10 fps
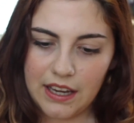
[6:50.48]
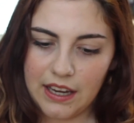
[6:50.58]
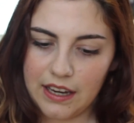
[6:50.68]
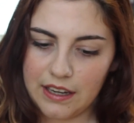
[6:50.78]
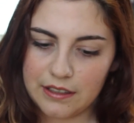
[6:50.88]

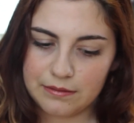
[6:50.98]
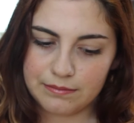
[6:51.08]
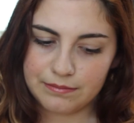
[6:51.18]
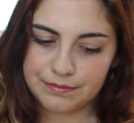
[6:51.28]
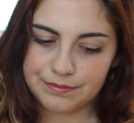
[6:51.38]
And
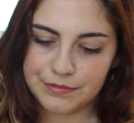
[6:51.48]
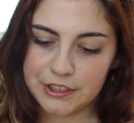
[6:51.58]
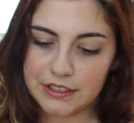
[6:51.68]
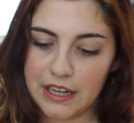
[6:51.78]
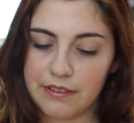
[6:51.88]

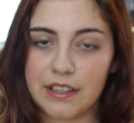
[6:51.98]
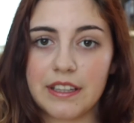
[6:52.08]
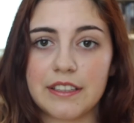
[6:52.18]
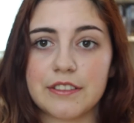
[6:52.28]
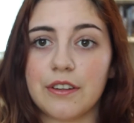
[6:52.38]
just
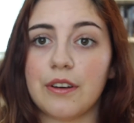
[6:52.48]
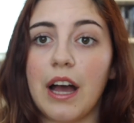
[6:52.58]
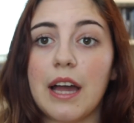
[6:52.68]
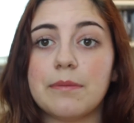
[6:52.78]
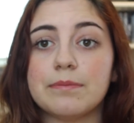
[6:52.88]
everything. So
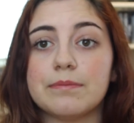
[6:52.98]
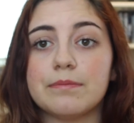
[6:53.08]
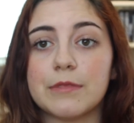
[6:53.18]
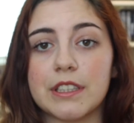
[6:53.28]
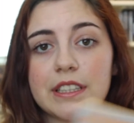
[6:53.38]
I'm
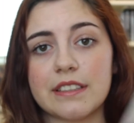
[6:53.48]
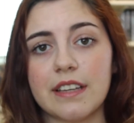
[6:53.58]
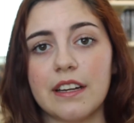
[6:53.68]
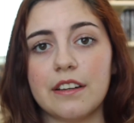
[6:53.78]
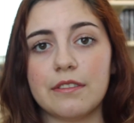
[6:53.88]
really
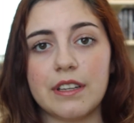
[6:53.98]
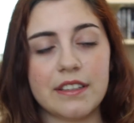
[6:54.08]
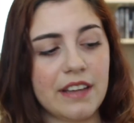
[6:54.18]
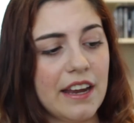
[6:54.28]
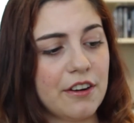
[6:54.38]
excited to read
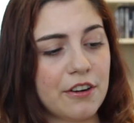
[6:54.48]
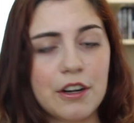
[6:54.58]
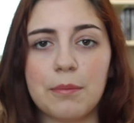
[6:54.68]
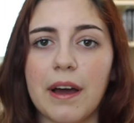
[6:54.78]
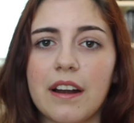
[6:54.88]
this. I'd
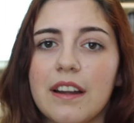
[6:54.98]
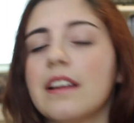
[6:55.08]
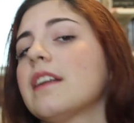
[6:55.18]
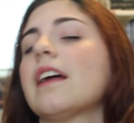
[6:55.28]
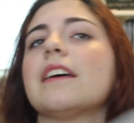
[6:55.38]
heard about it
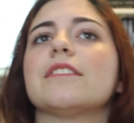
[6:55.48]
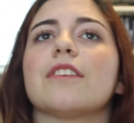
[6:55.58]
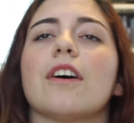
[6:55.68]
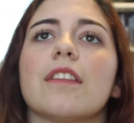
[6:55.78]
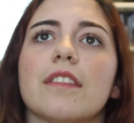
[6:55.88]
and I
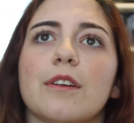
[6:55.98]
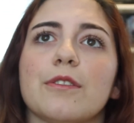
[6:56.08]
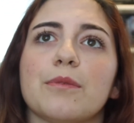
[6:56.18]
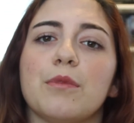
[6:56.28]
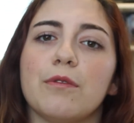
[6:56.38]
saw that
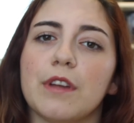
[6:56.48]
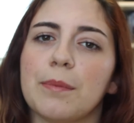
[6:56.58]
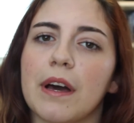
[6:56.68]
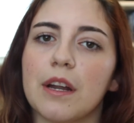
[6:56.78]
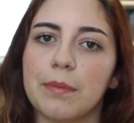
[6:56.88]
there's a movie
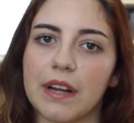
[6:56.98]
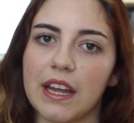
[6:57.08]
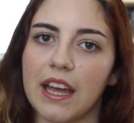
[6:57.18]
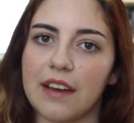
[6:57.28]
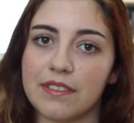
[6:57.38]
about it, but I
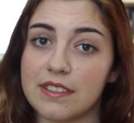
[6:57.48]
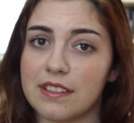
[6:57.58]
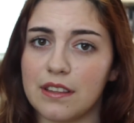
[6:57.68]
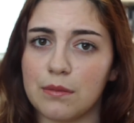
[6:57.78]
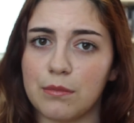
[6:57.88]
haven't
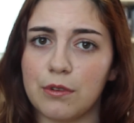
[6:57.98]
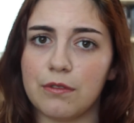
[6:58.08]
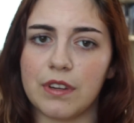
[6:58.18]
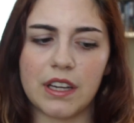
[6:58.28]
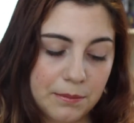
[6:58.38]
seen the
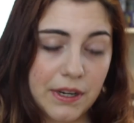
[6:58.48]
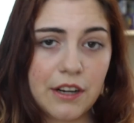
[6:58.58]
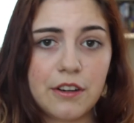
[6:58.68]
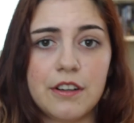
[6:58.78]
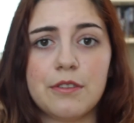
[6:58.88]
movie. But I
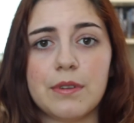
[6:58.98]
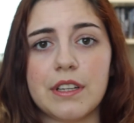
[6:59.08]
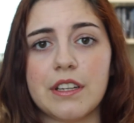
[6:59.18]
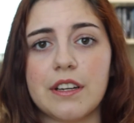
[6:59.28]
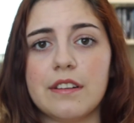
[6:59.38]
heard it's
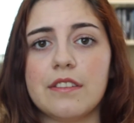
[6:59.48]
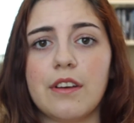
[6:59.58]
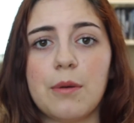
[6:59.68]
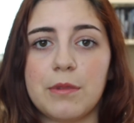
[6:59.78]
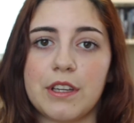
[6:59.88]
really good, so
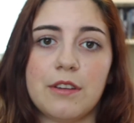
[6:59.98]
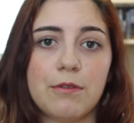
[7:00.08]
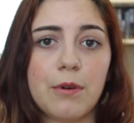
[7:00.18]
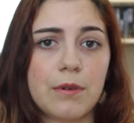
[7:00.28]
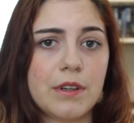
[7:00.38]
I'm looking
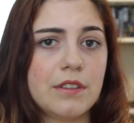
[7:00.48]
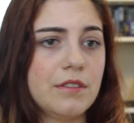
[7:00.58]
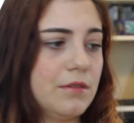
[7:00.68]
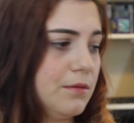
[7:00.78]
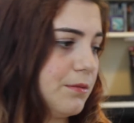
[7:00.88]
forward
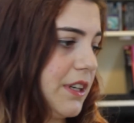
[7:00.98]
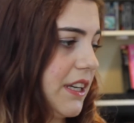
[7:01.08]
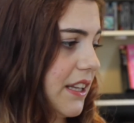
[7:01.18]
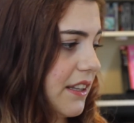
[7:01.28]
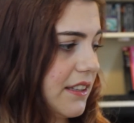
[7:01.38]
to reading